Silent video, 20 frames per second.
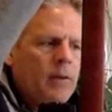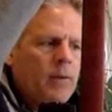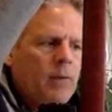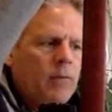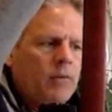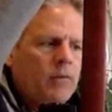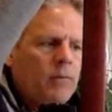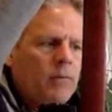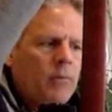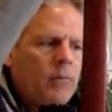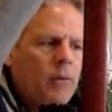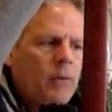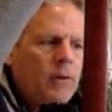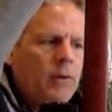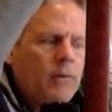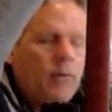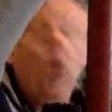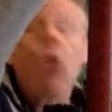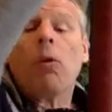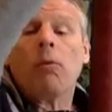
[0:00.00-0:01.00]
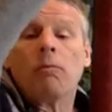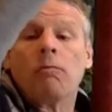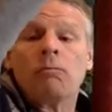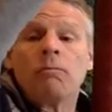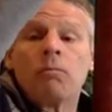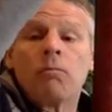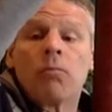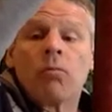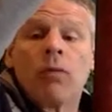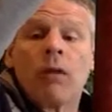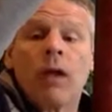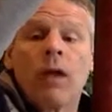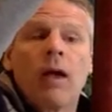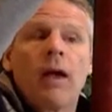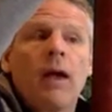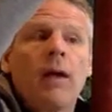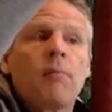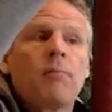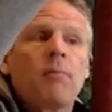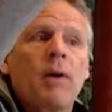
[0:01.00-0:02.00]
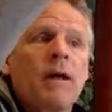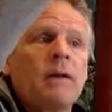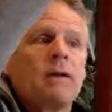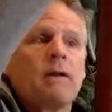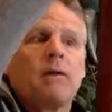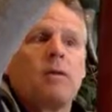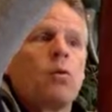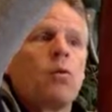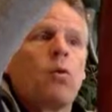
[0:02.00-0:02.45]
what's the point? Oh, but